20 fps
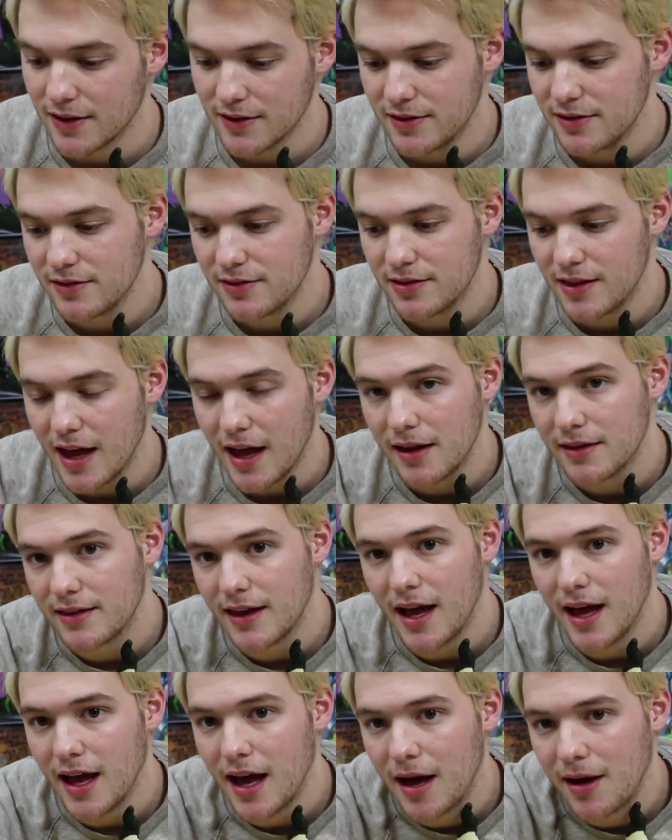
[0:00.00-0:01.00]
This is
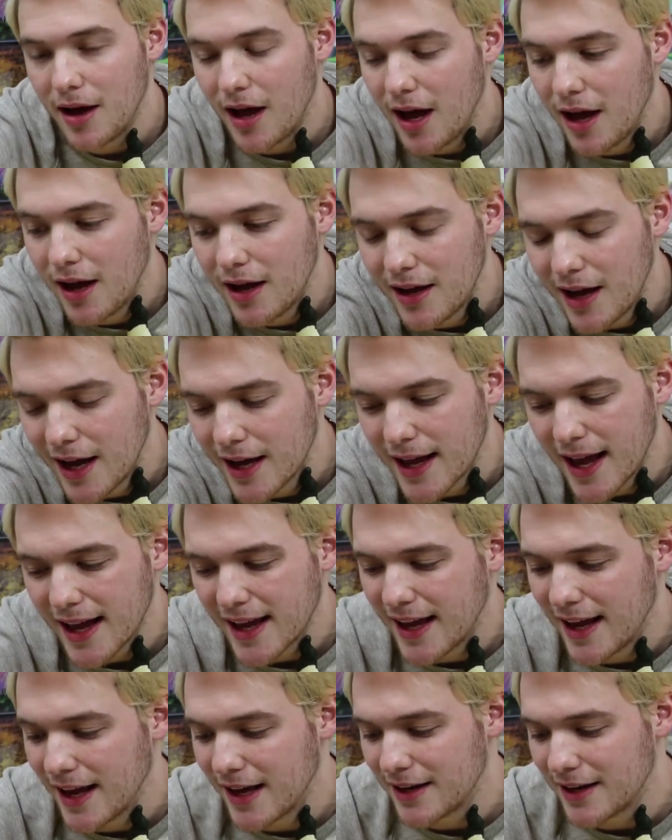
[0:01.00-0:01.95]
I